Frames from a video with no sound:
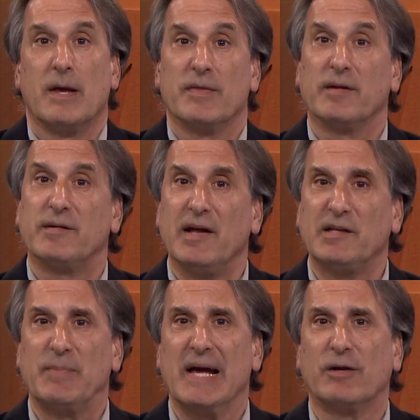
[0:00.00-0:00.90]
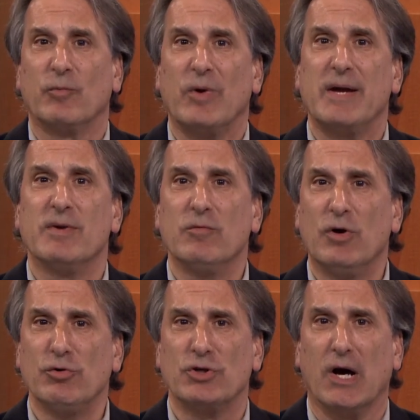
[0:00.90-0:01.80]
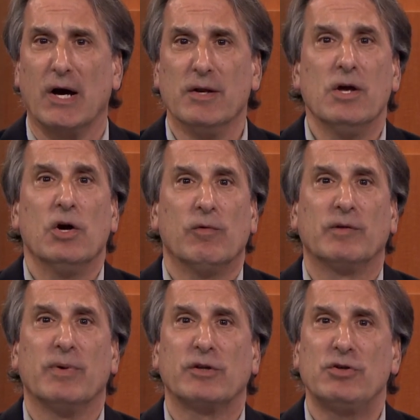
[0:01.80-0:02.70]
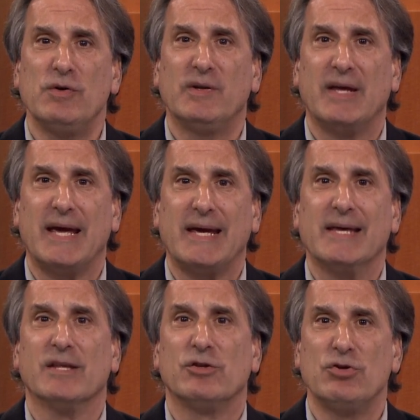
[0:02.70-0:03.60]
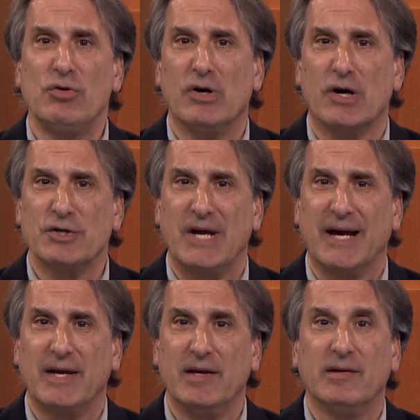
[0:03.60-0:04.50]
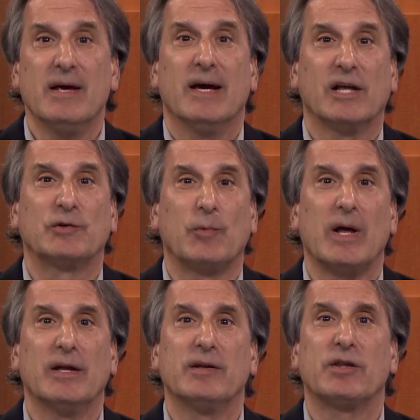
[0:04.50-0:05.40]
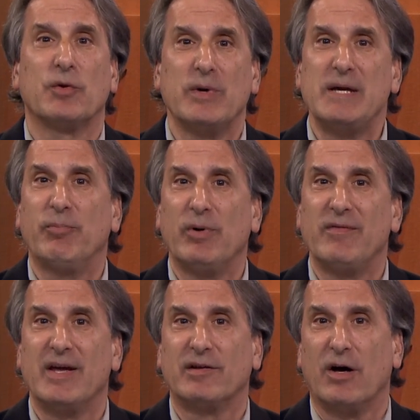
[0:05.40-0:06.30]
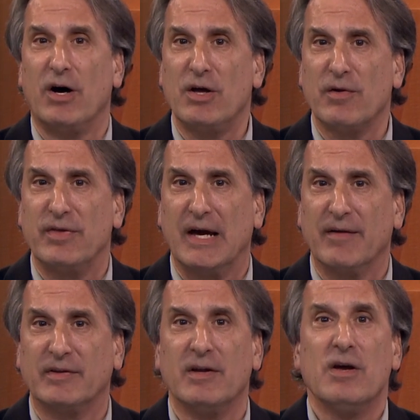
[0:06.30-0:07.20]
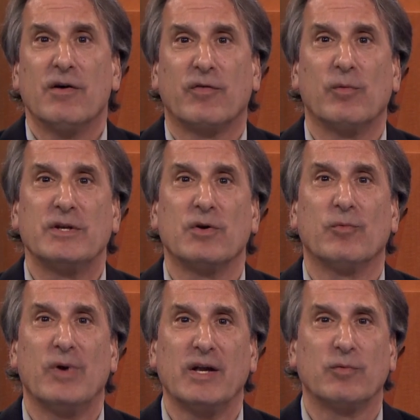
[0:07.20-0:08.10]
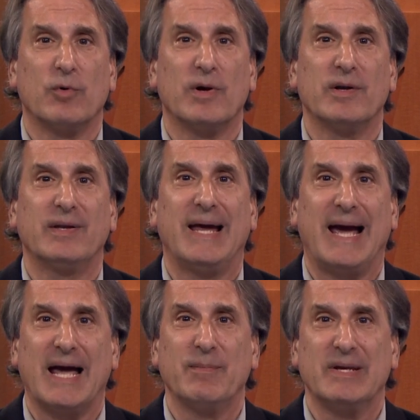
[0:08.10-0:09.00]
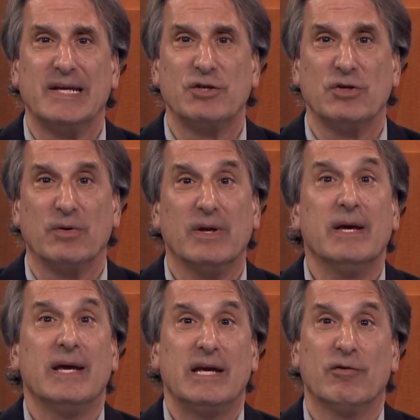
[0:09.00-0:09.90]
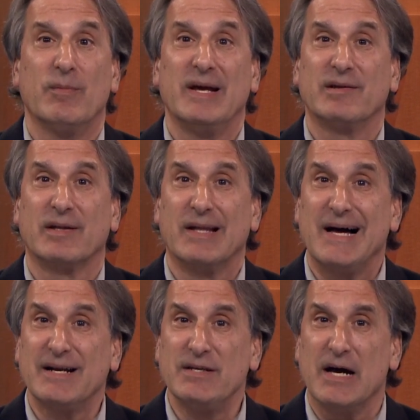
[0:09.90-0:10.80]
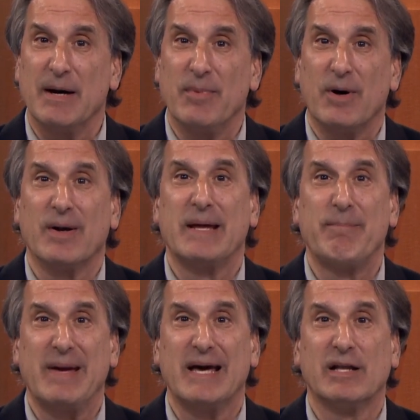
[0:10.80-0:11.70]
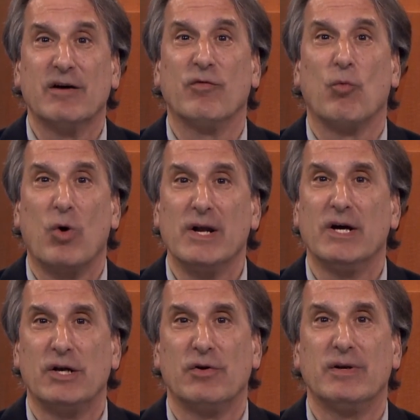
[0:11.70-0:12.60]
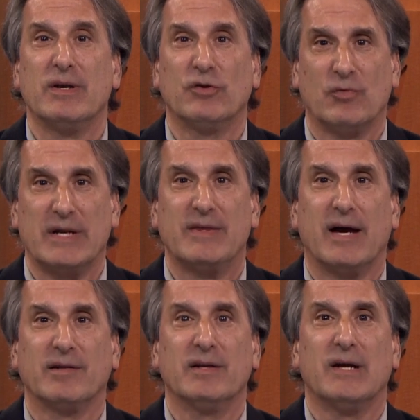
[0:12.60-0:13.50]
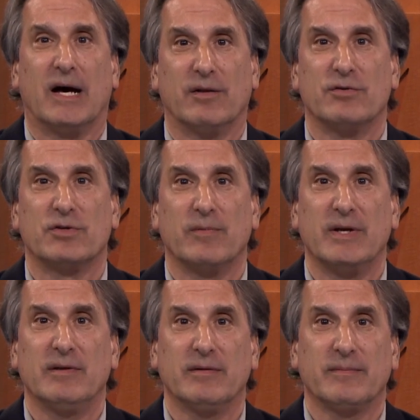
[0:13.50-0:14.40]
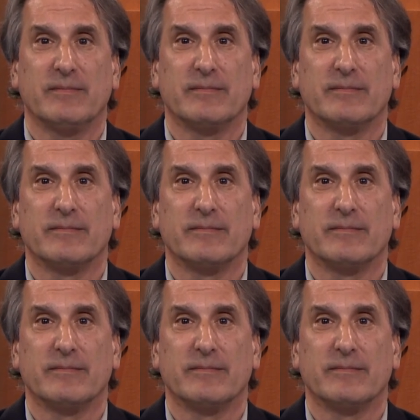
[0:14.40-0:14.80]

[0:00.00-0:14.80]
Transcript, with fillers: The suspect, Raymond Rochon, was booked Tuesday in the two carjackings as well as three previous auto thefts for which arrest warrants had been issued. He remains locked up on a bail of $120,000. Sharice? All right.